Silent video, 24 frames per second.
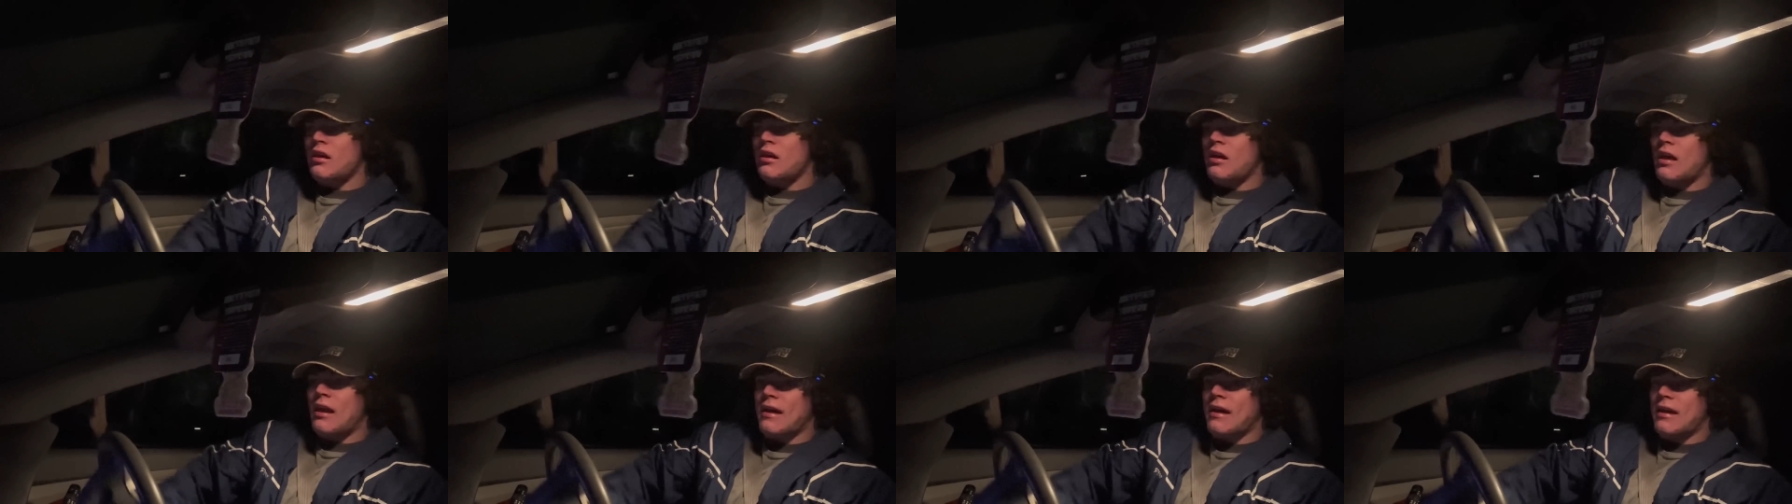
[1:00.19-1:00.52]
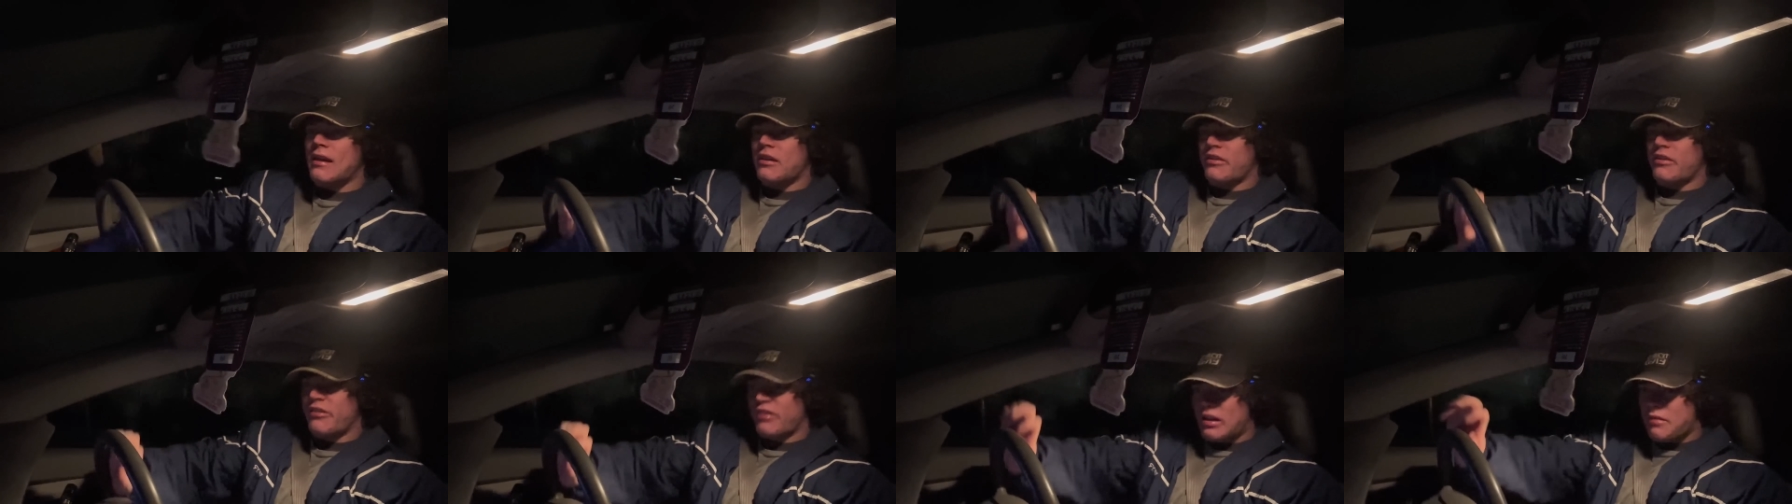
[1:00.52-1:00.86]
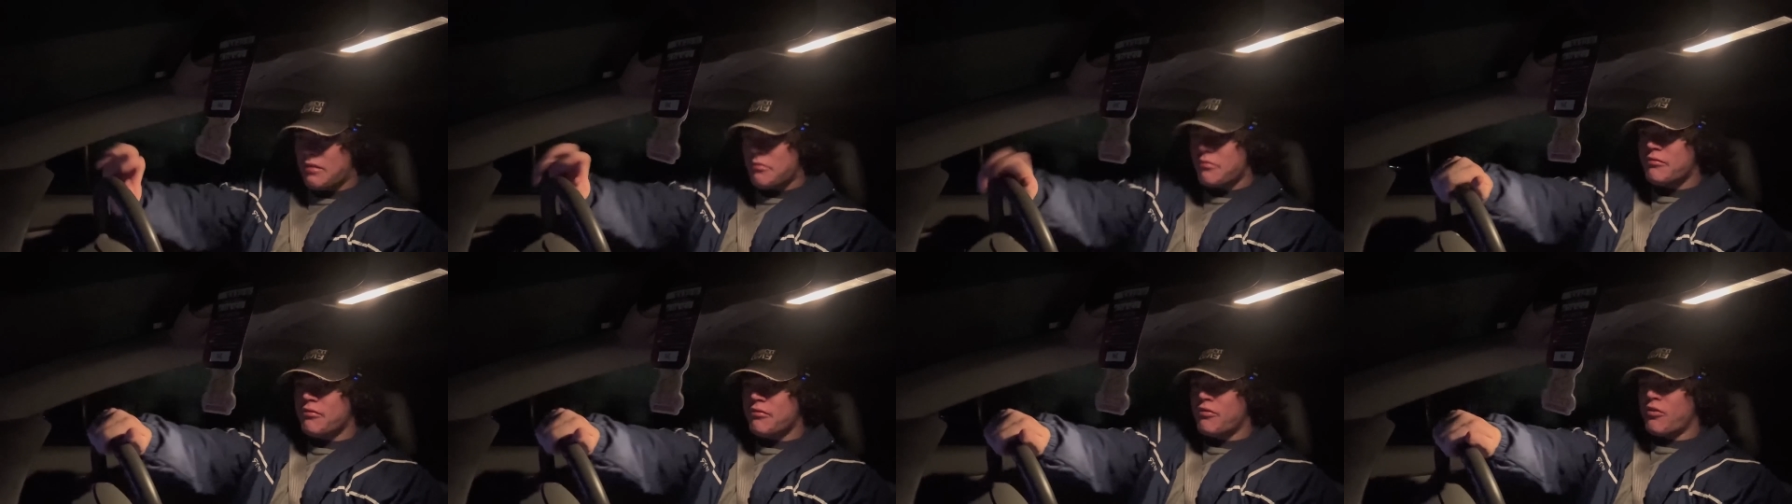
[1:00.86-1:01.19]
and I sleep
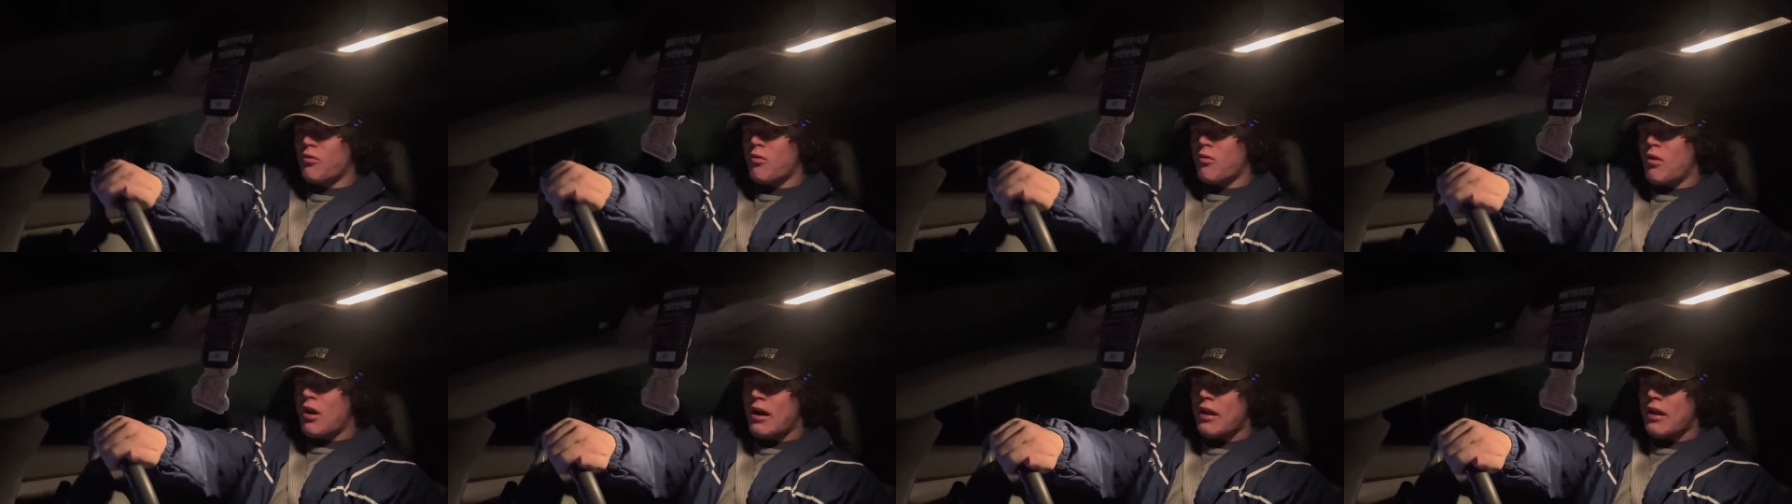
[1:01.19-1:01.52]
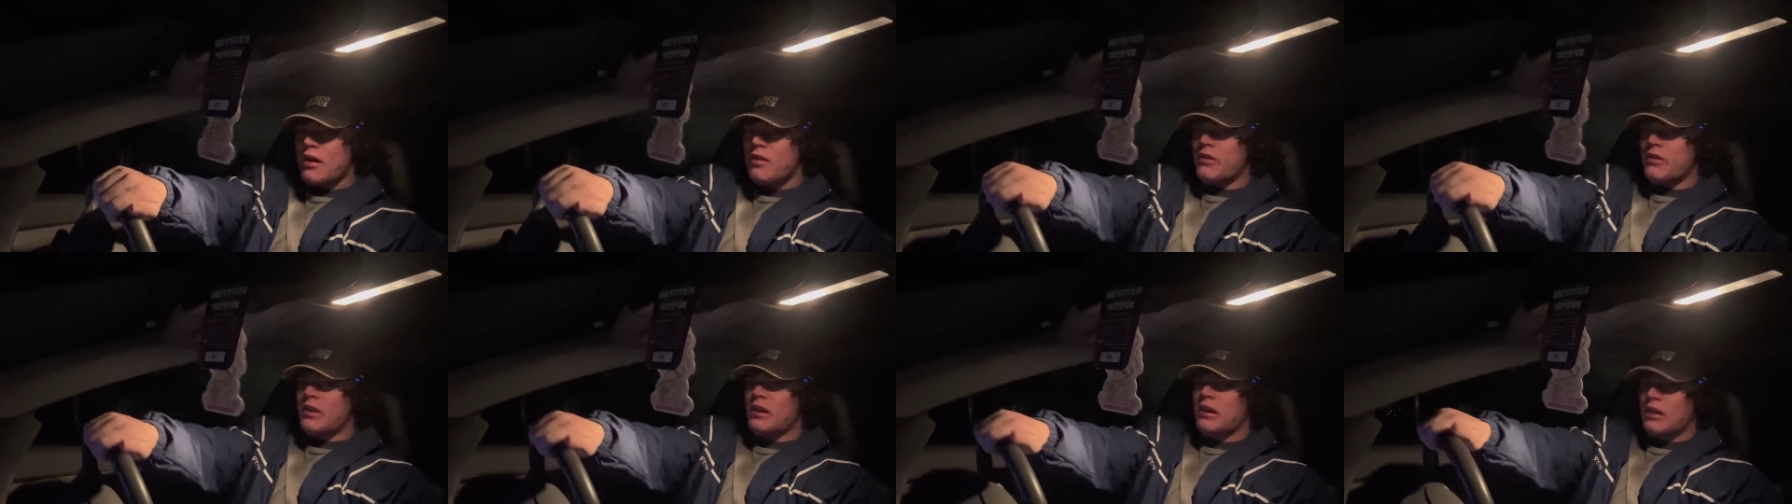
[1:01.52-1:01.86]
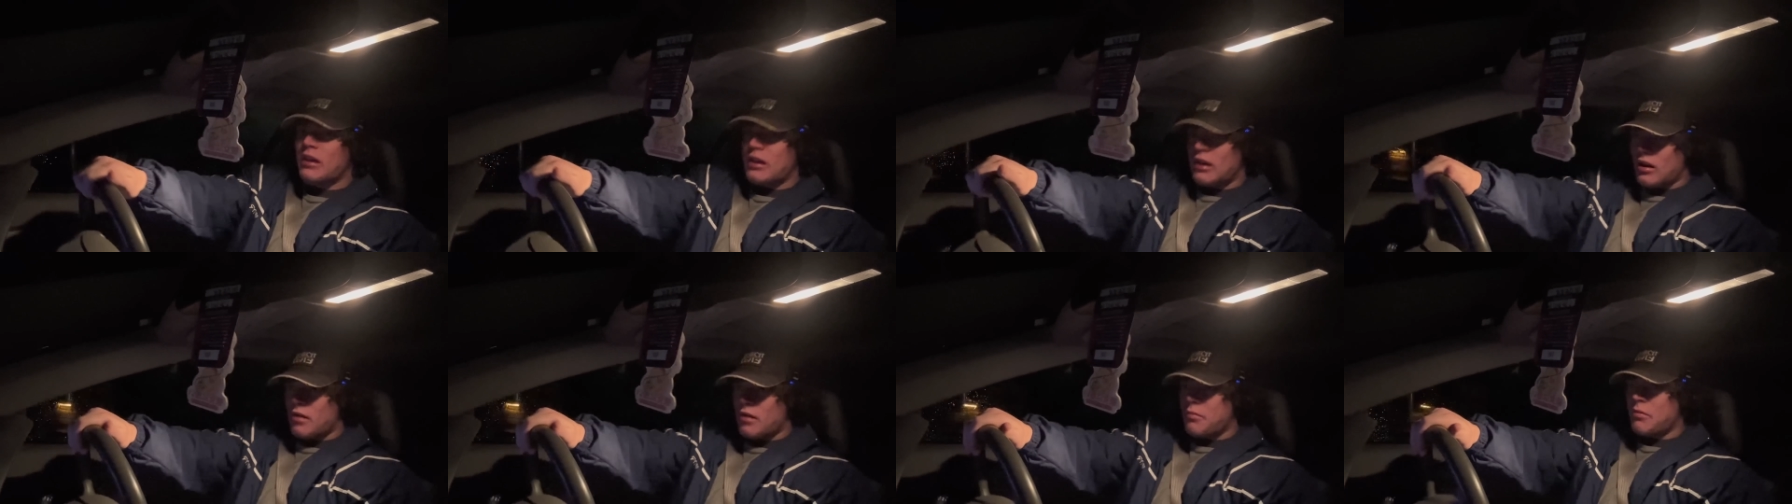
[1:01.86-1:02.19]
for a while, and then I
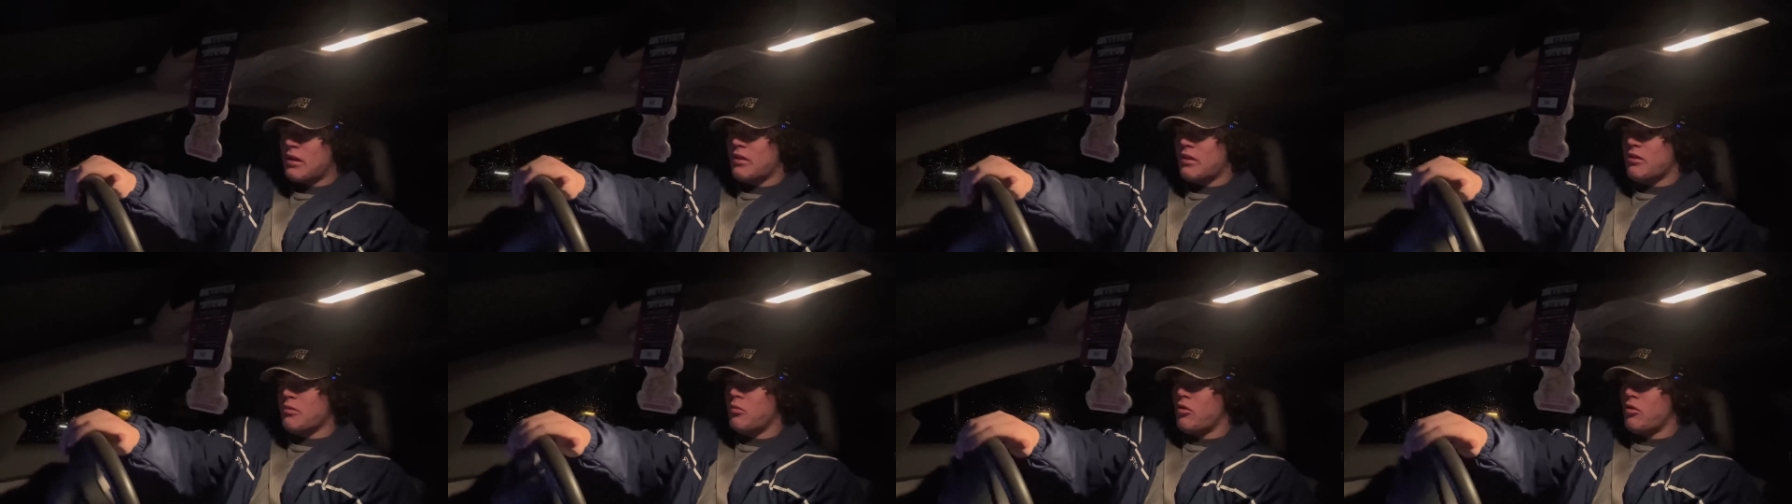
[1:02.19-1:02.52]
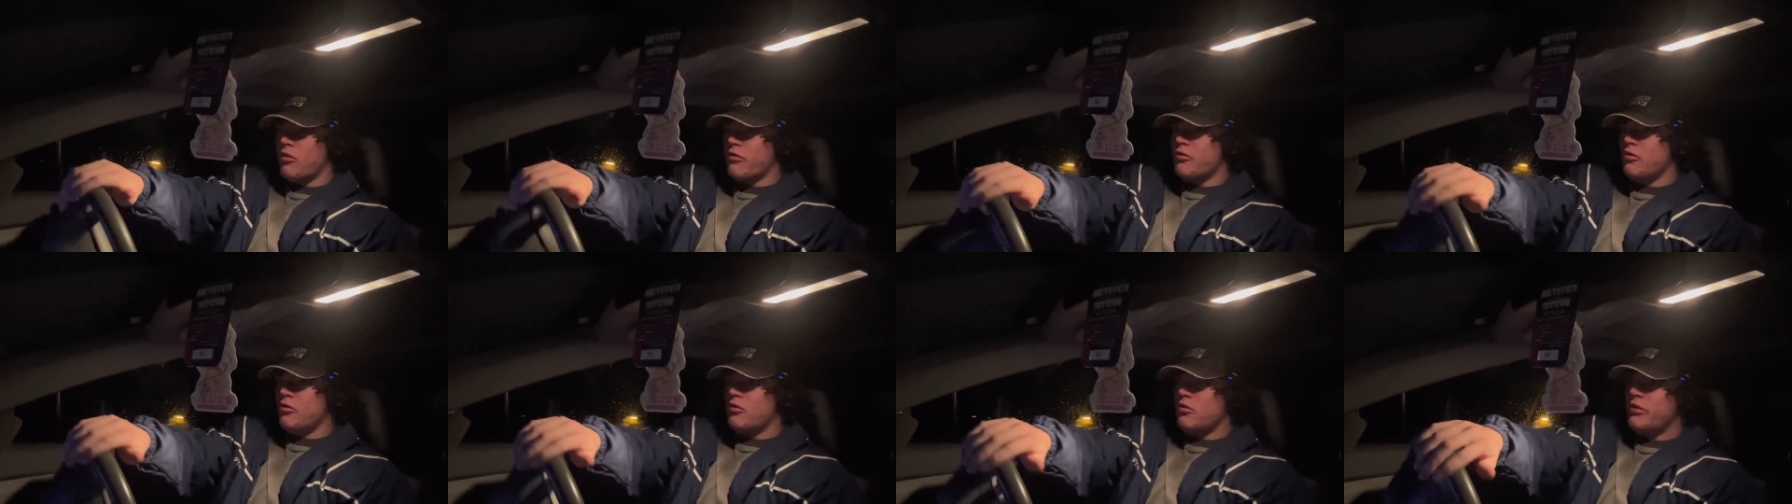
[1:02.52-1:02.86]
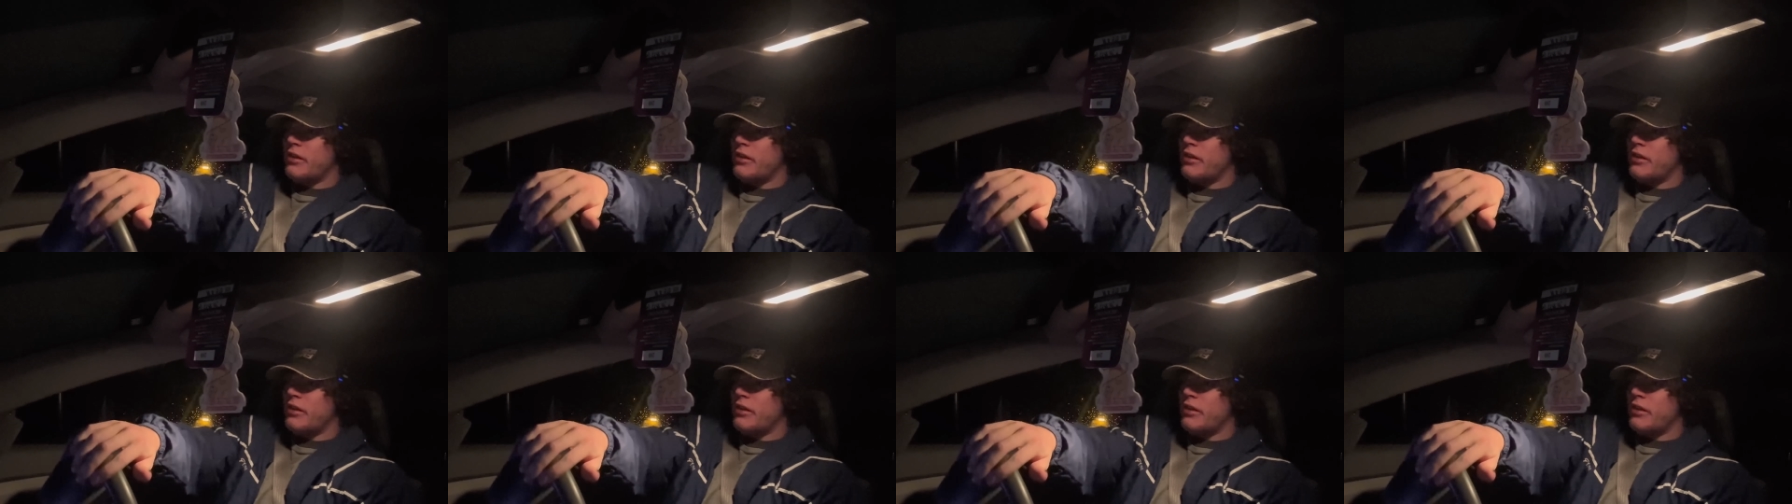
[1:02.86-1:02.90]
get up, get some more food,